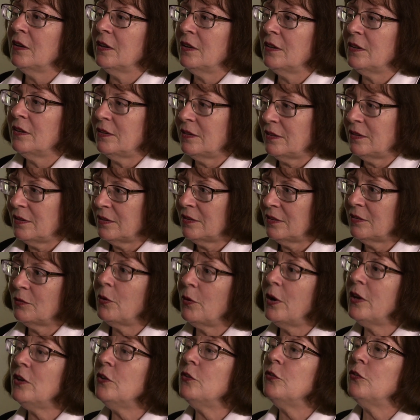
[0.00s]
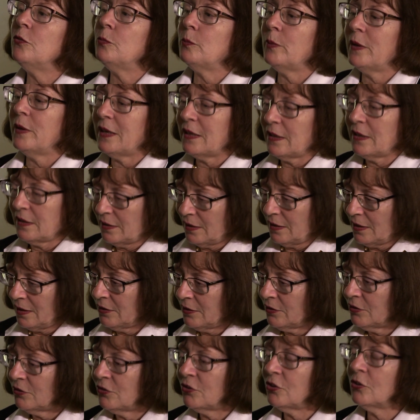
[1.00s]
the way you speak it
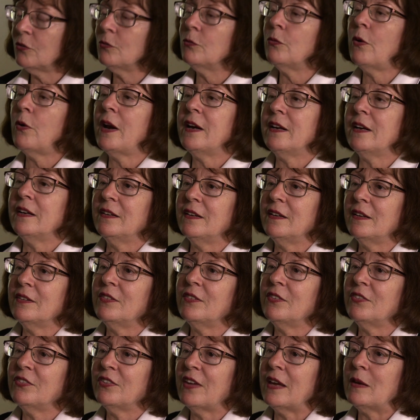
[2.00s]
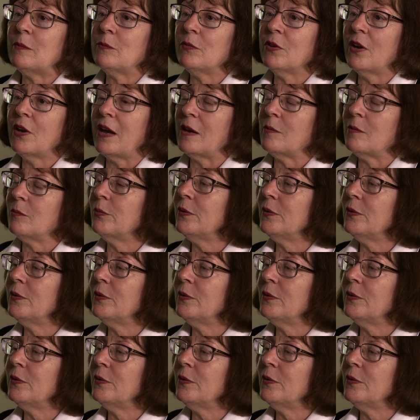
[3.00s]
and to write it at the same time.